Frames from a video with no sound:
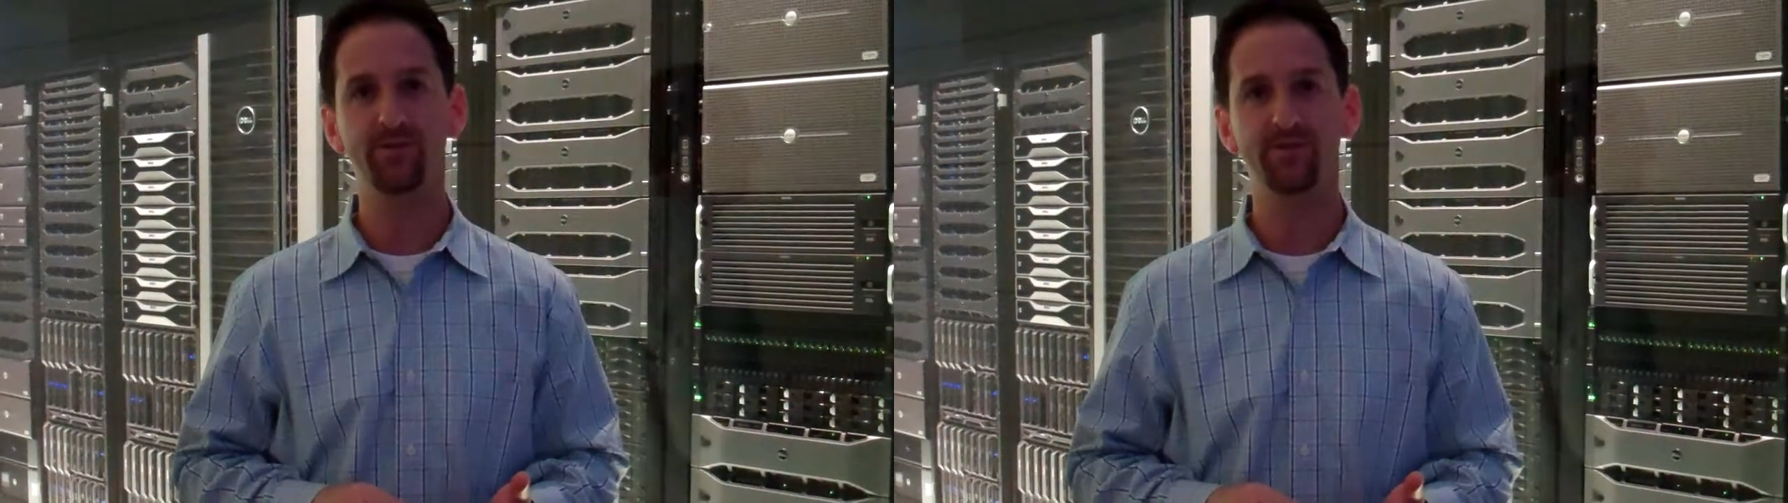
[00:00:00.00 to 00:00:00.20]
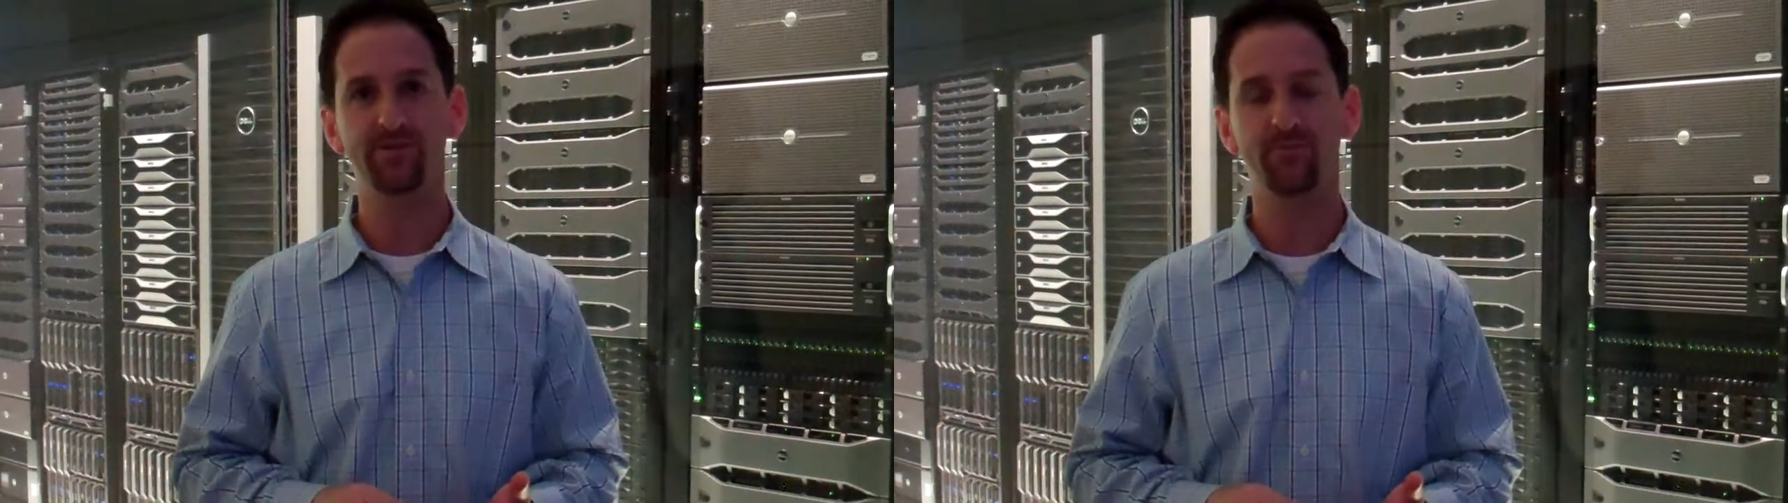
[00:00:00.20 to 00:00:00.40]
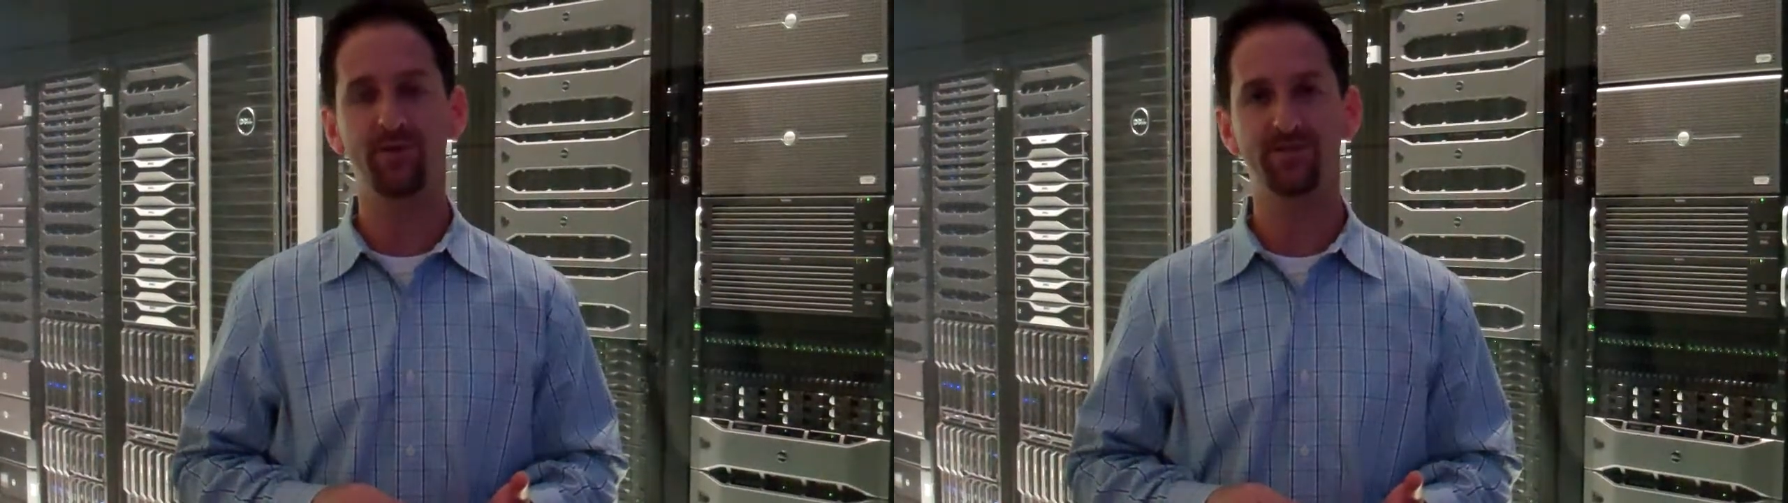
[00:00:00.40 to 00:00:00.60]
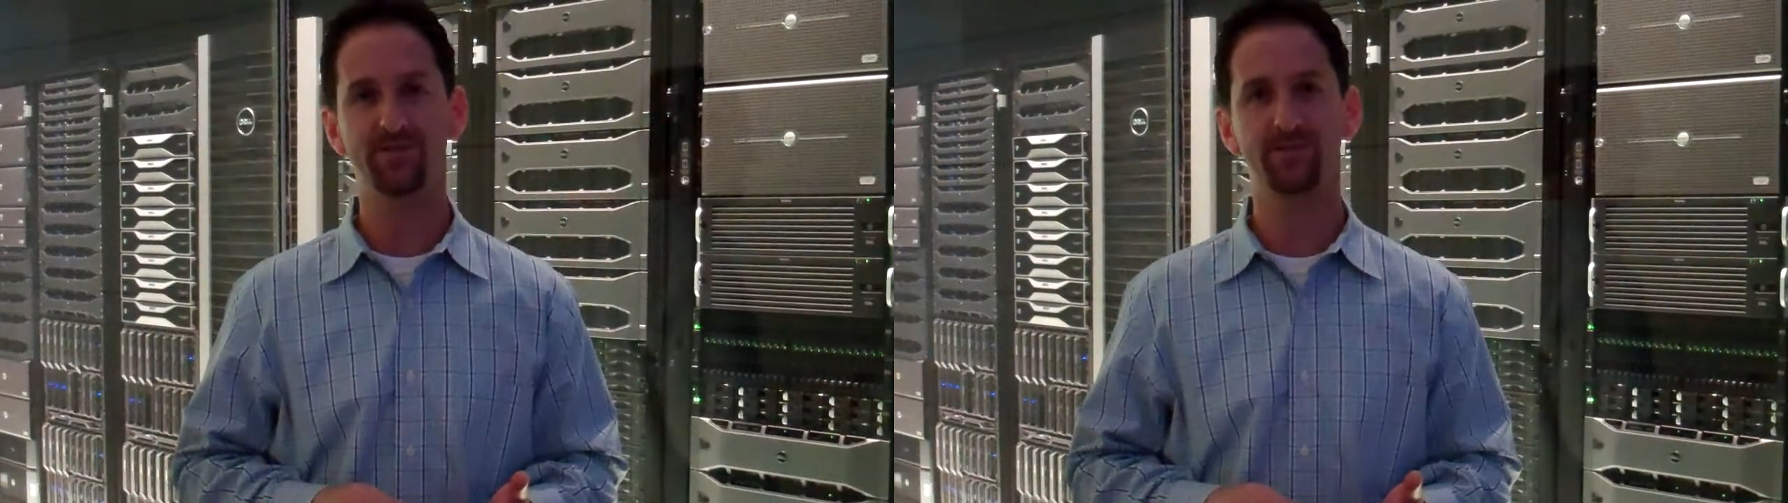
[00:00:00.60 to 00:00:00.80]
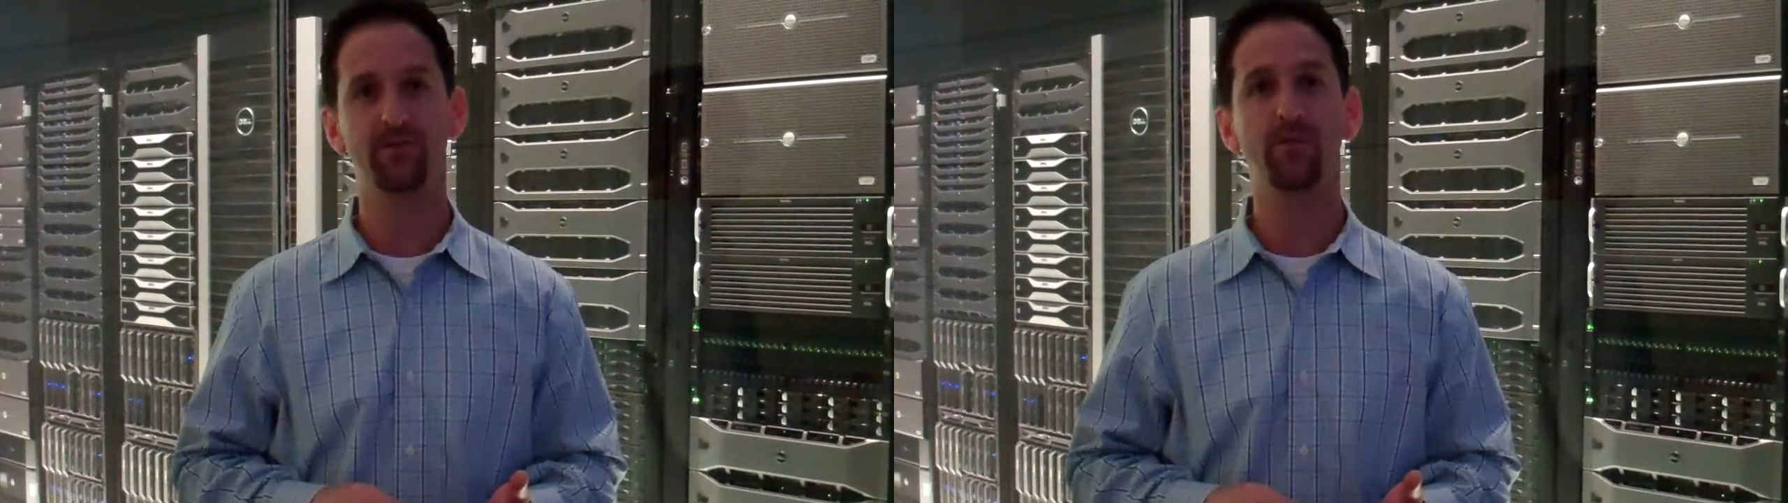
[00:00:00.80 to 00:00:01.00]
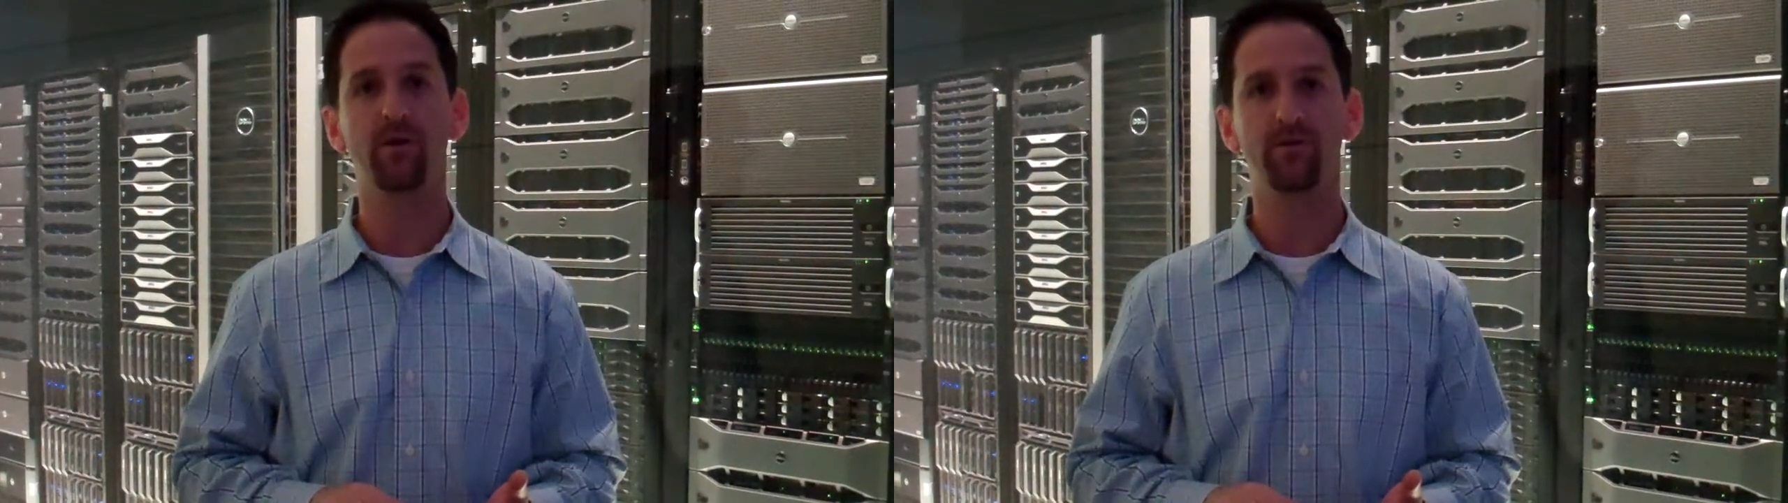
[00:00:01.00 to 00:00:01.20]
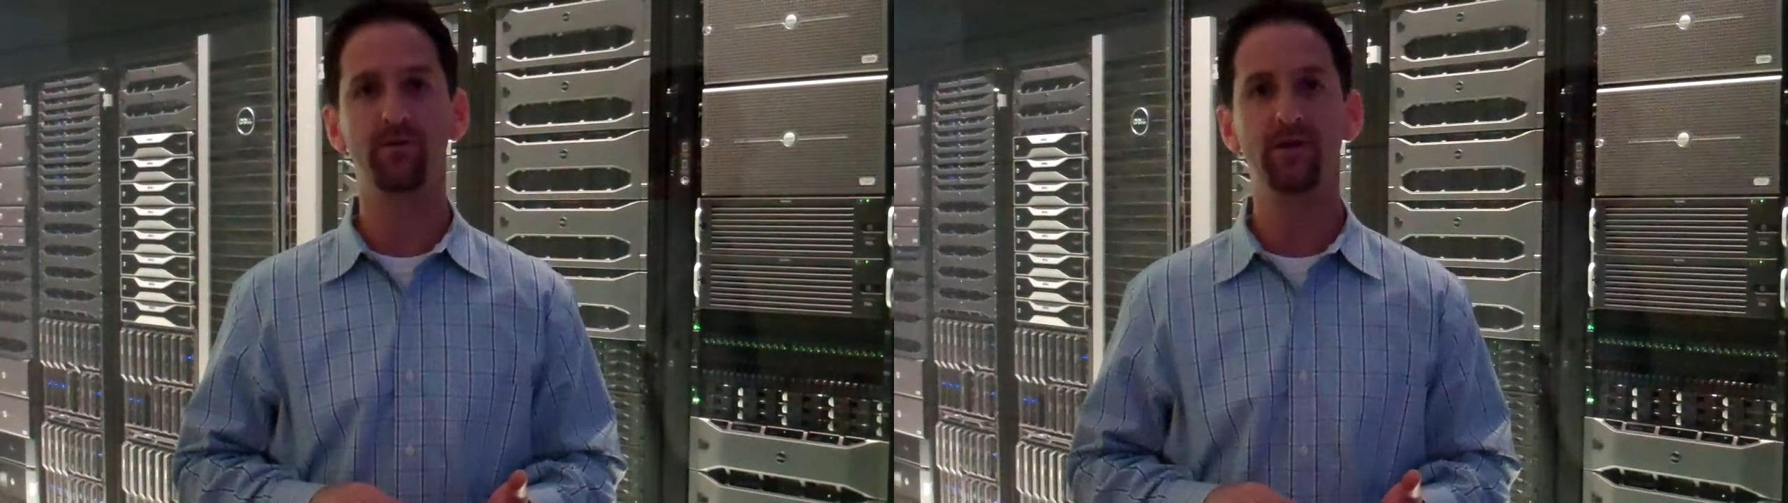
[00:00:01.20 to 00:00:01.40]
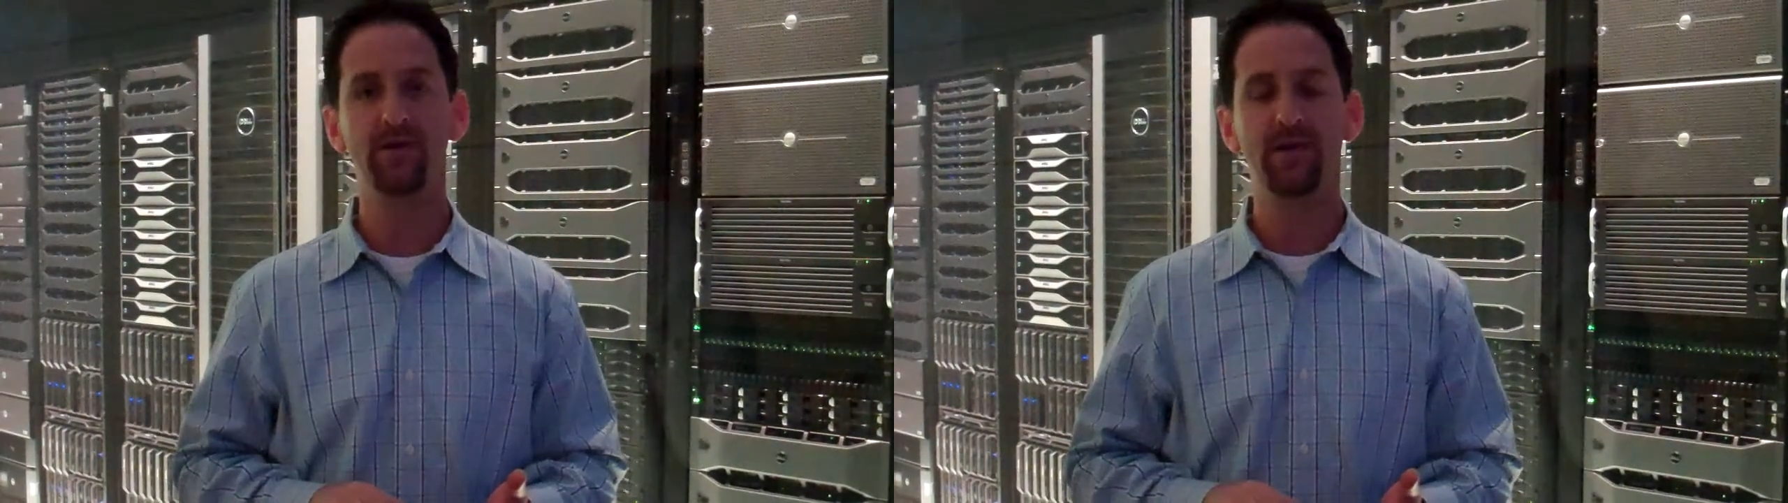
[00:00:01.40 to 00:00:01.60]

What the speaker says: do this process on their own,